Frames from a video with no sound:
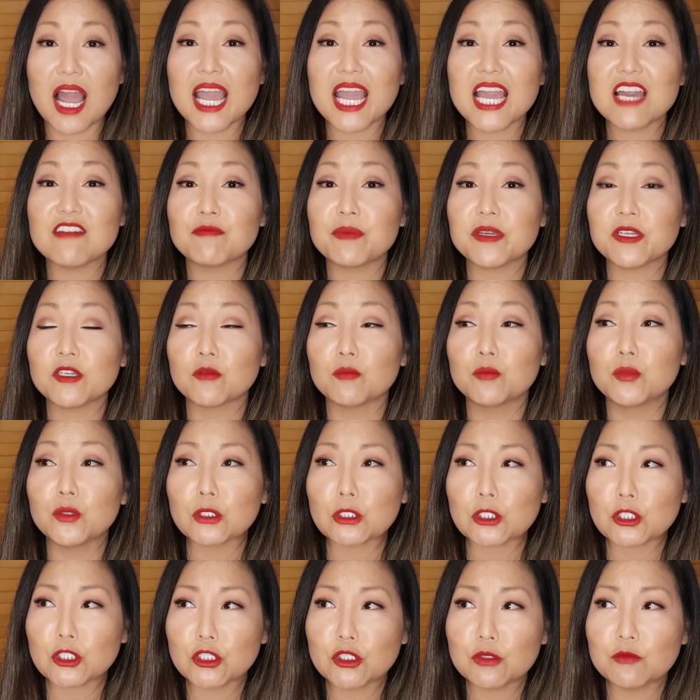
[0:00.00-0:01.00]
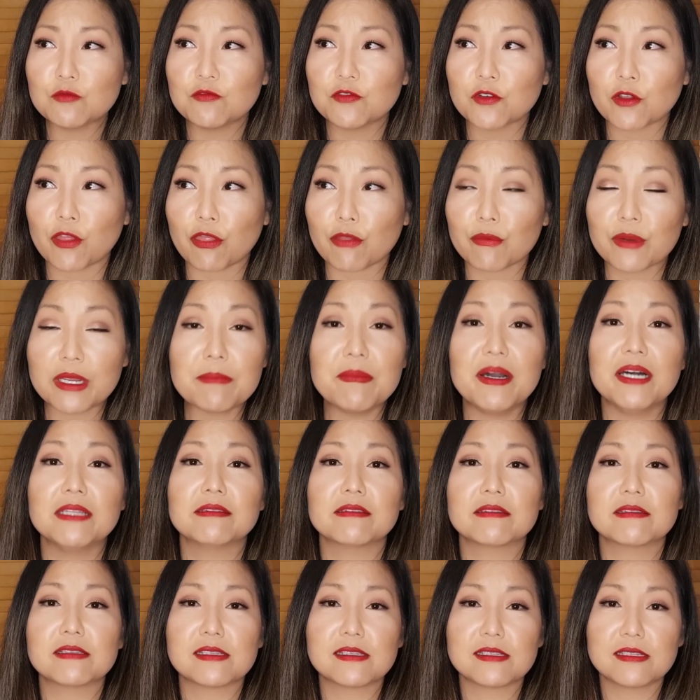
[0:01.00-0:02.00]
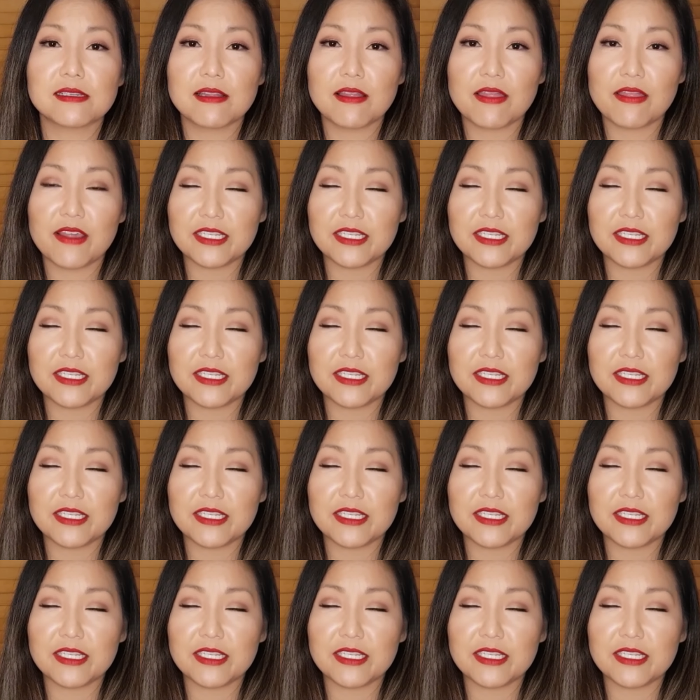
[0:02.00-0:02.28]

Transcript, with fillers: I have been on BookTube for three months.